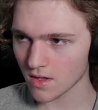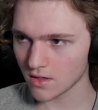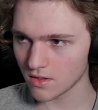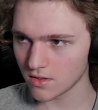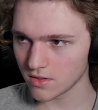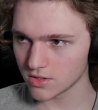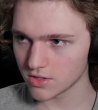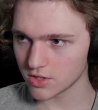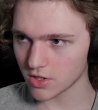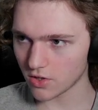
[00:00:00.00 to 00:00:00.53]

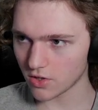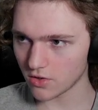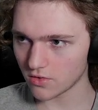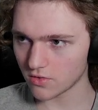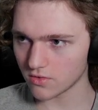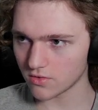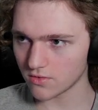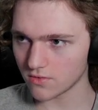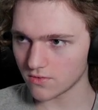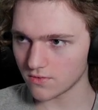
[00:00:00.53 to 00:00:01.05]

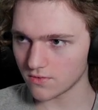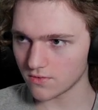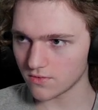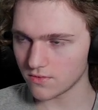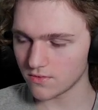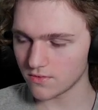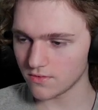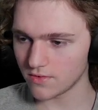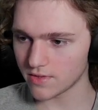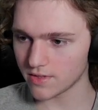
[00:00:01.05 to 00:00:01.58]
So
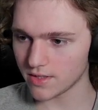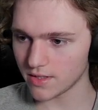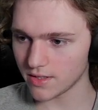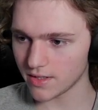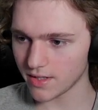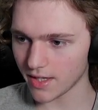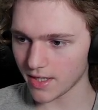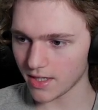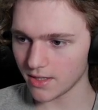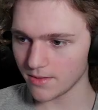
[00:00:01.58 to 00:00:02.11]
the
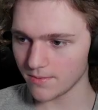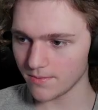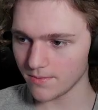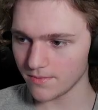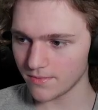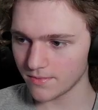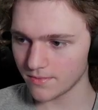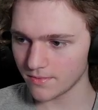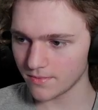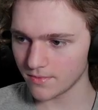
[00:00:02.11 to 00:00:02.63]
name
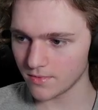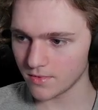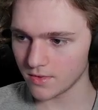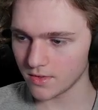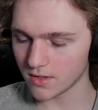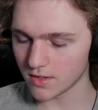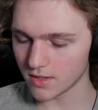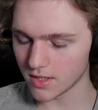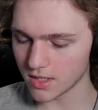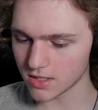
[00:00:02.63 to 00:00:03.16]

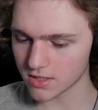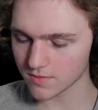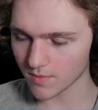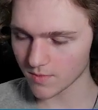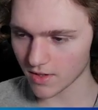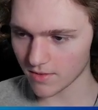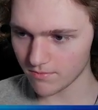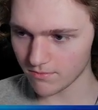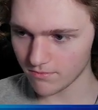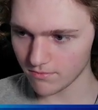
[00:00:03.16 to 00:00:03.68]
is my
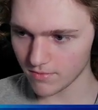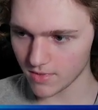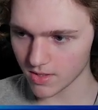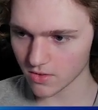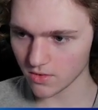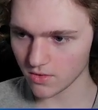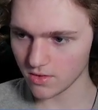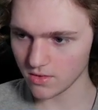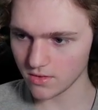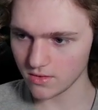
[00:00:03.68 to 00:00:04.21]

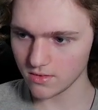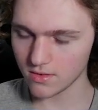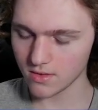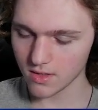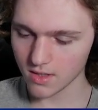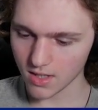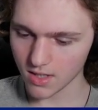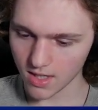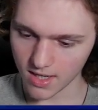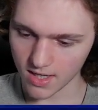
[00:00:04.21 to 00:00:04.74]
middle
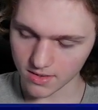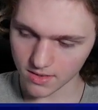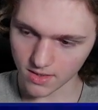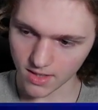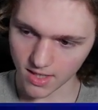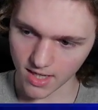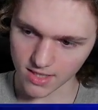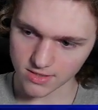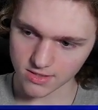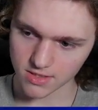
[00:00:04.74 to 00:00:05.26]
and
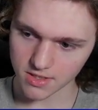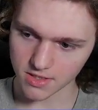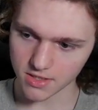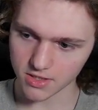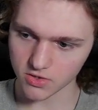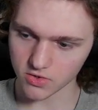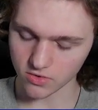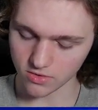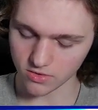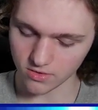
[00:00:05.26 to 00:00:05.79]
last
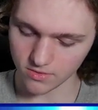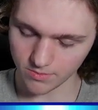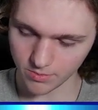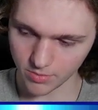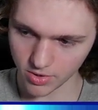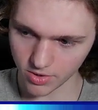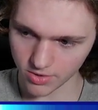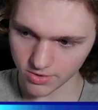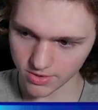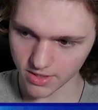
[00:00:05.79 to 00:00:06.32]
initial
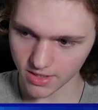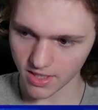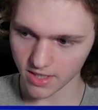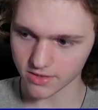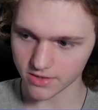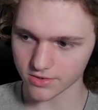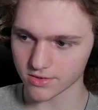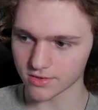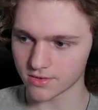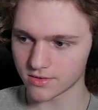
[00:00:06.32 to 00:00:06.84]
put
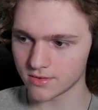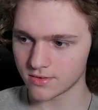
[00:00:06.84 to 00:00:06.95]
together.